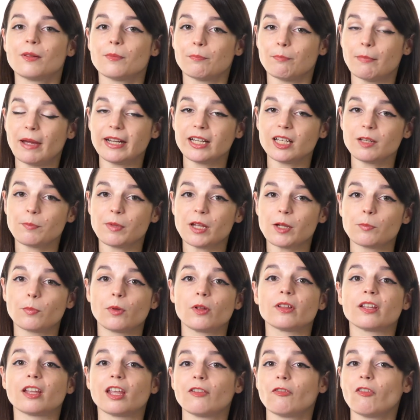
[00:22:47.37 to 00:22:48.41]
Many
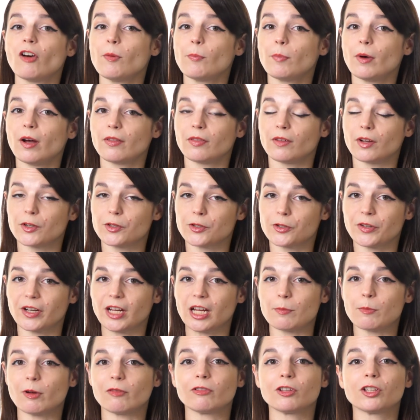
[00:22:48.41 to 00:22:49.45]
people give up on their
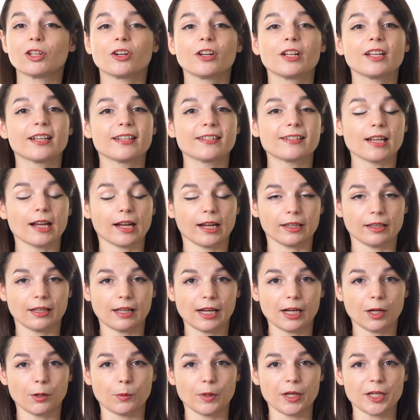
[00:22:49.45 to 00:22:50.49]
dream of learning a second
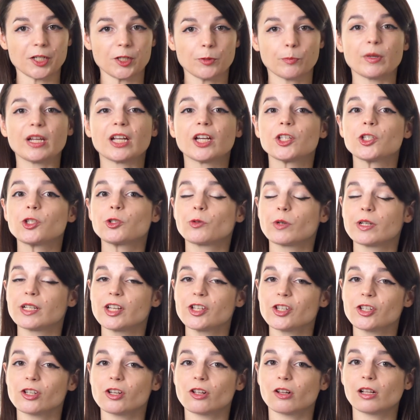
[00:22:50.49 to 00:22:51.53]
language because
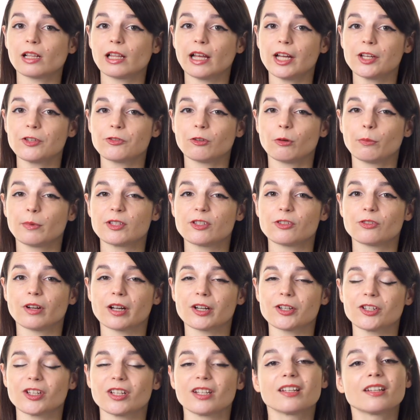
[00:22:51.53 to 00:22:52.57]
traditional classroom
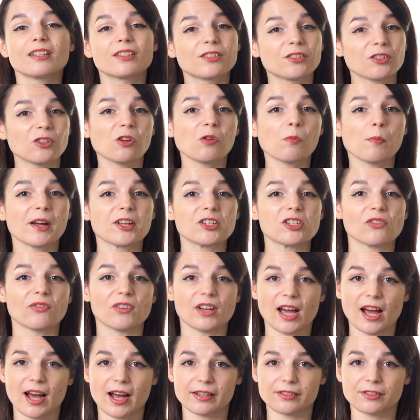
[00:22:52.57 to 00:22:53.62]
instruction is too much of a
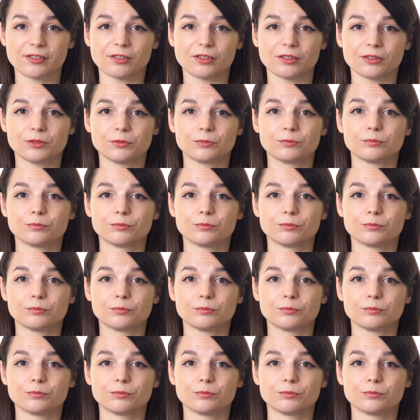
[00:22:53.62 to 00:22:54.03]
hassle.